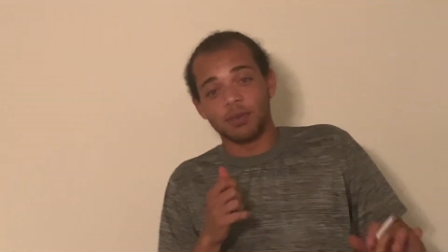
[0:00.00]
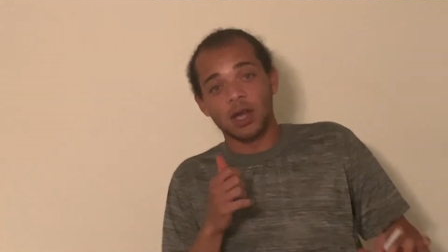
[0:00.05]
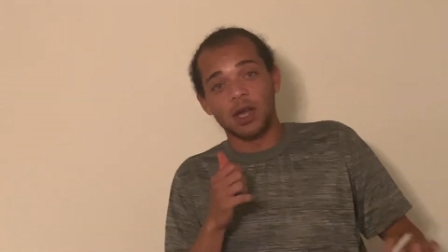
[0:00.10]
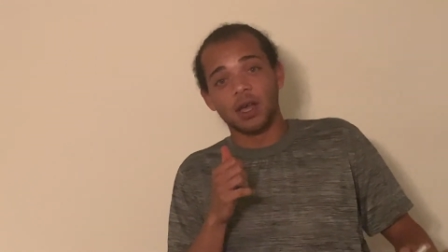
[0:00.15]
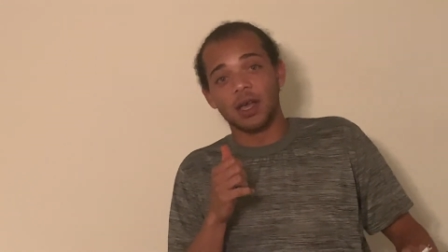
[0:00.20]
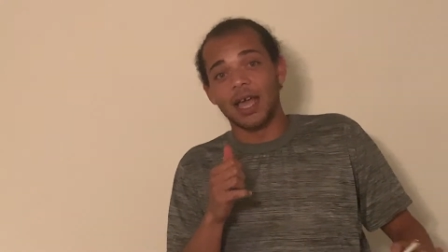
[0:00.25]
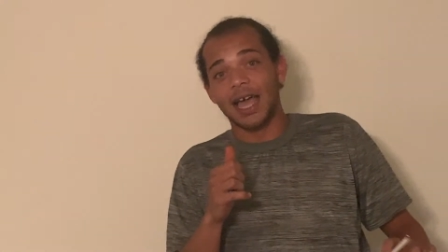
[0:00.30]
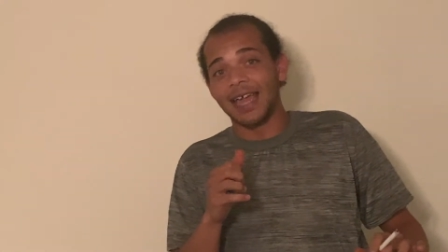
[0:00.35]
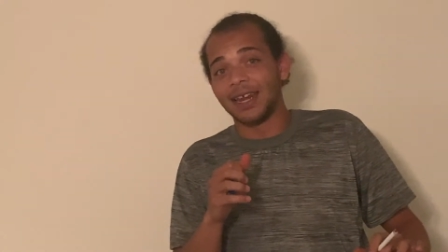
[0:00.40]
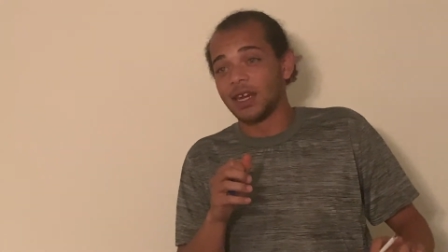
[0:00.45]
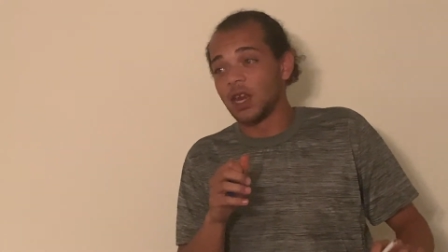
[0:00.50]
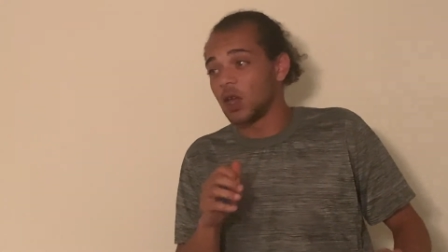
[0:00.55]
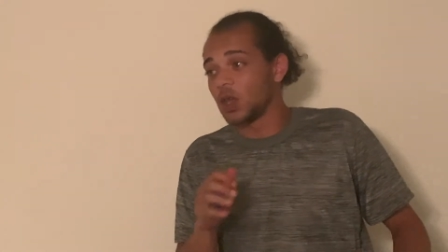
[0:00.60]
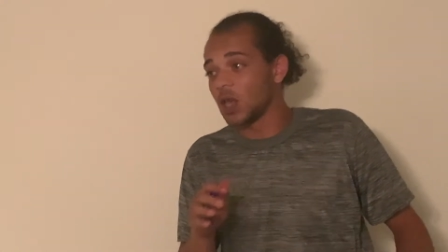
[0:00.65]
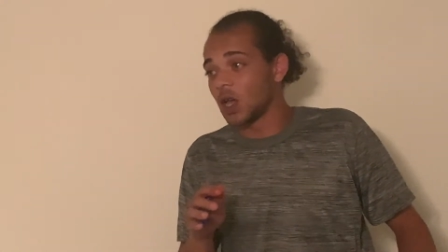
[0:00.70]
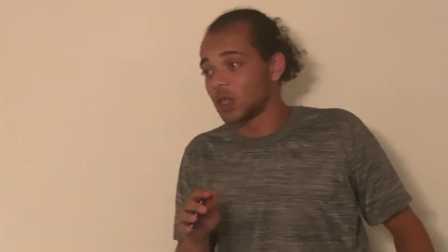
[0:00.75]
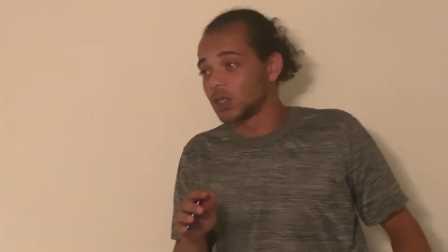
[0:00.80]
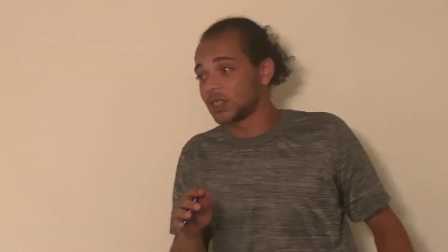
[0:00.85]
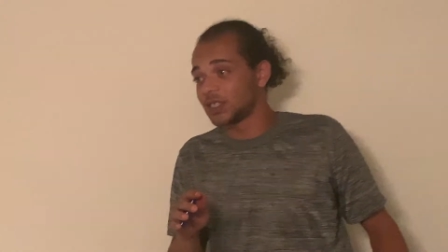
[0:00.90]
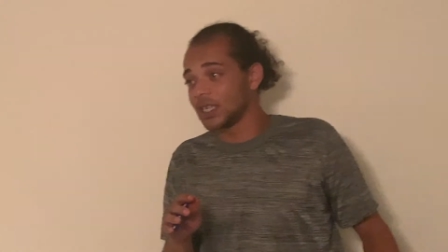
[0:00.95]
bro. I know
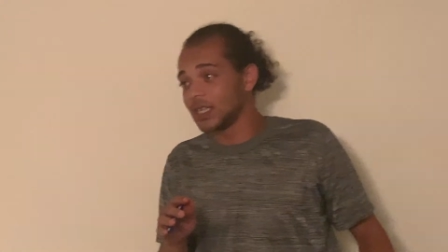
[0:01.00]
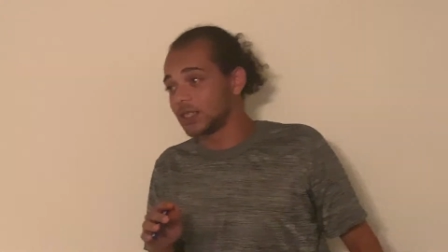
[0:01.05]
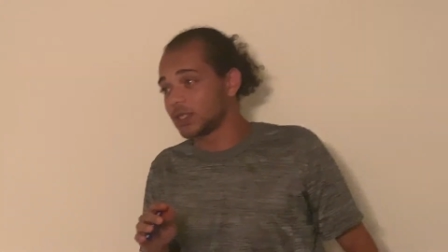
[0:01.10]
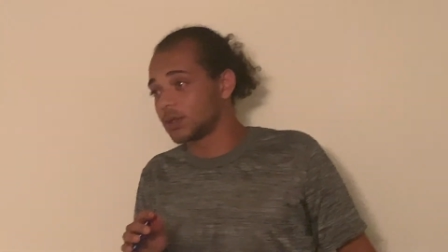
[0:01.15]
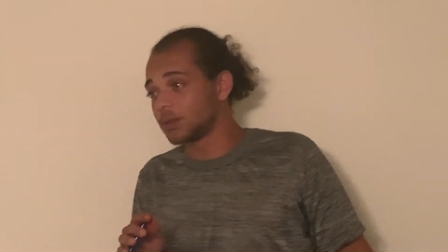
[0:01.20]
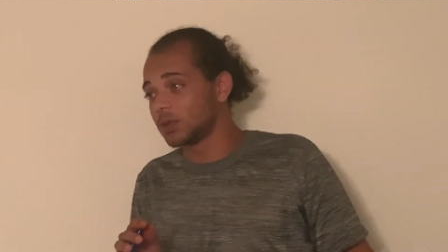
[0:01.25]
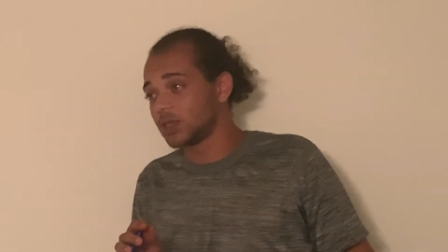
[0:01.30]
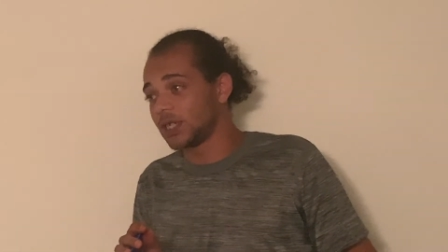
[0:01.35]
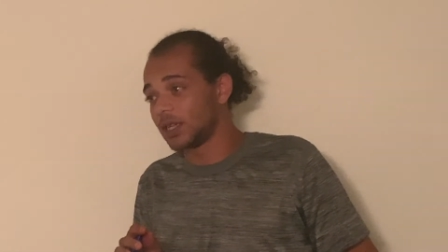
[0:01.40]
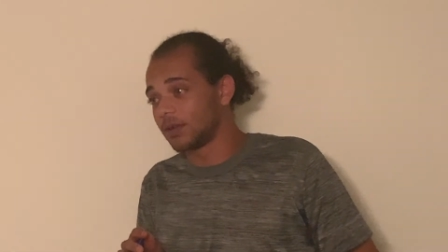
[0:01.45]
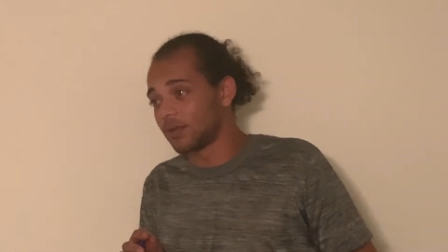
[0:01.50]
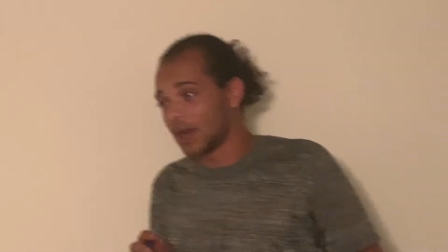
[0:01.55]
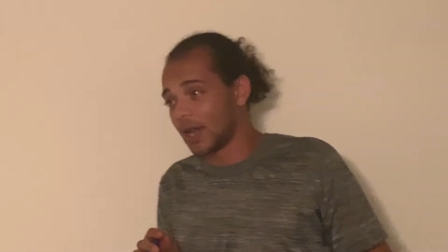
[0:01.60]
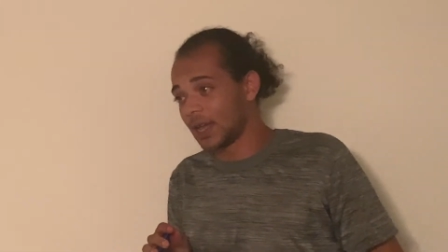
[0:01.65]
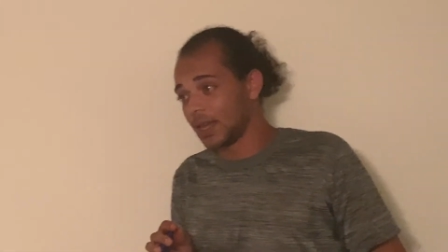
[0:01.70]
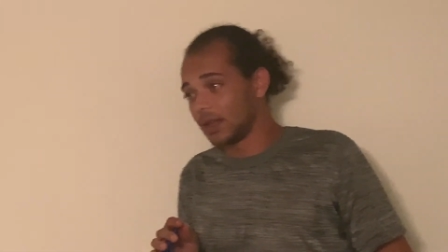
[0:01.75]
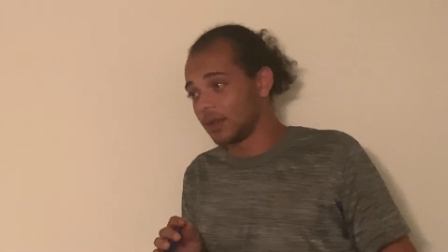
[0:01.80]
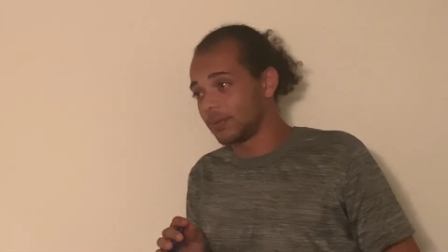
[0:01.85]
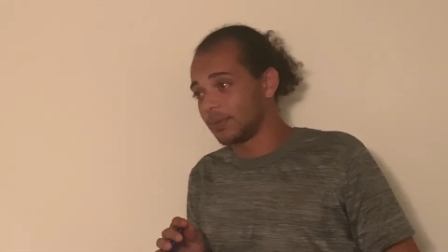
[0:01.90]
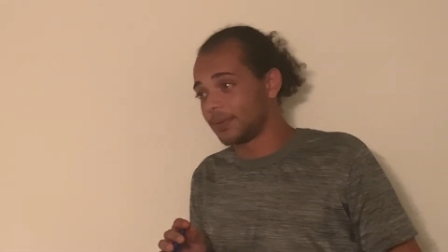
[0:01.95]
y'all seen some shit,
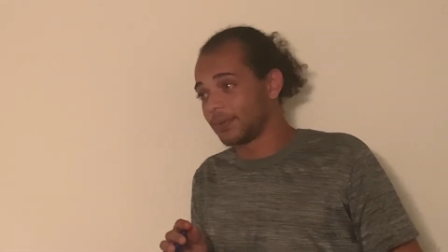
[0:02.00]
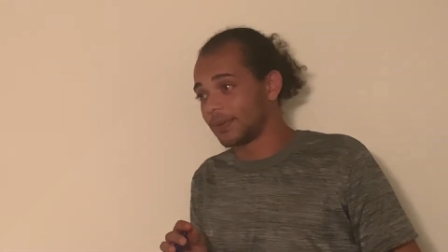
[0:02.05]
right?